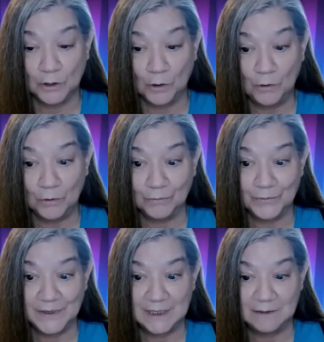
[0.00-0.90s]

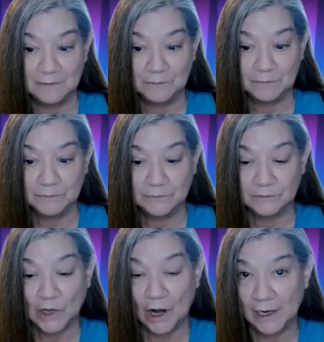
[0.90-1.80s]
goal, the
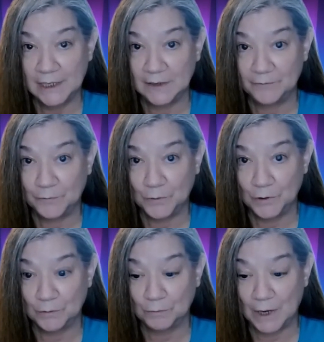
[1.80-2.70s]
target
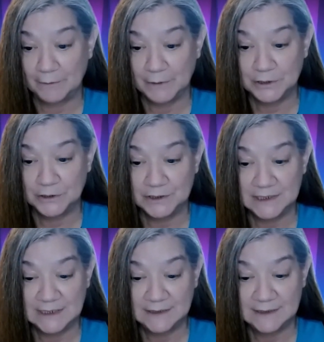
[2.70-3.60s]
for why
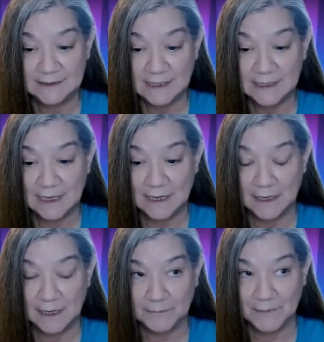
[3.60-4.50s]
Richard did the study.
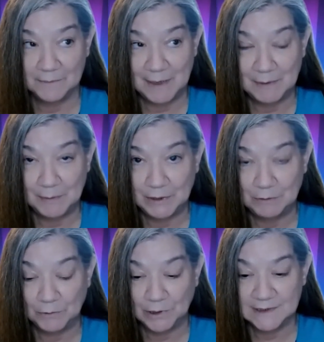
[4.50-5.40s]
I'm maybe
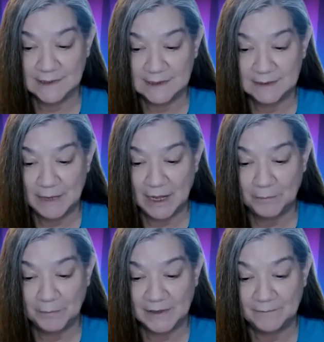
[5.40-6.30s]
putting words in his
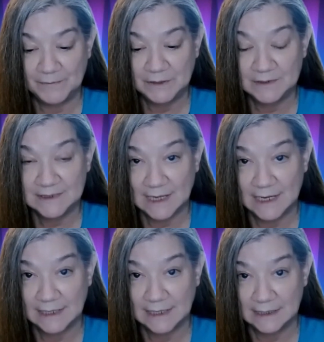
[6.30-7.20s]
mouth, but it feels
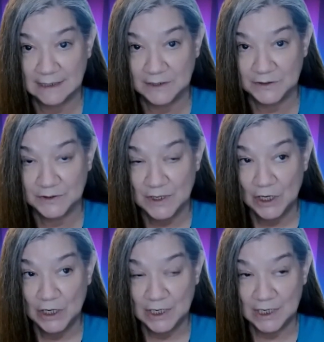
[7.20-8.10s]
like in his
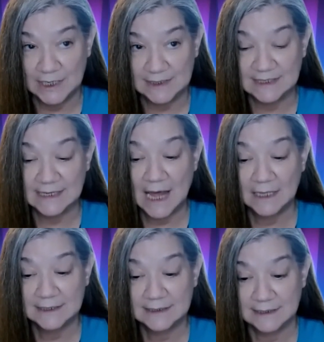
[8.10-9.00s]

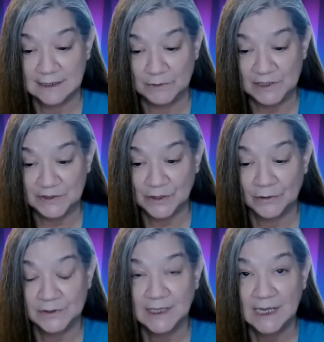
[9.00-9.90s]
analysis and
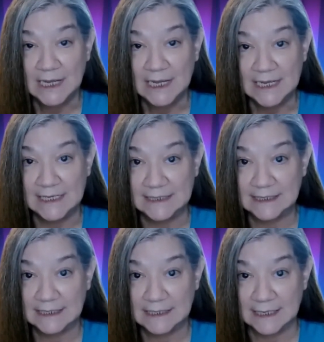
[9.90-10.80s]
results,
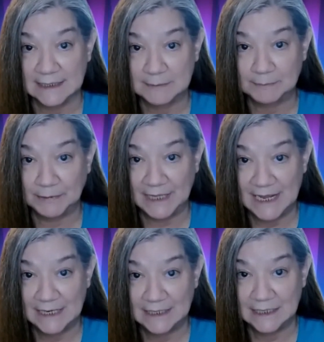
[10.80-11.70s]
he's
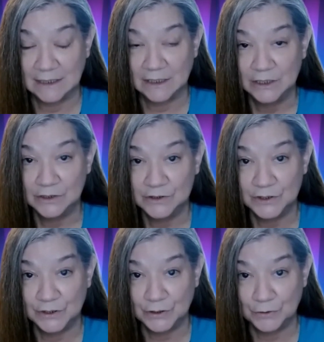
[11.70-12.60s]
explaining
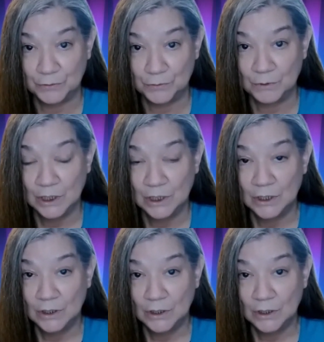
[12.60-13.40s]
to you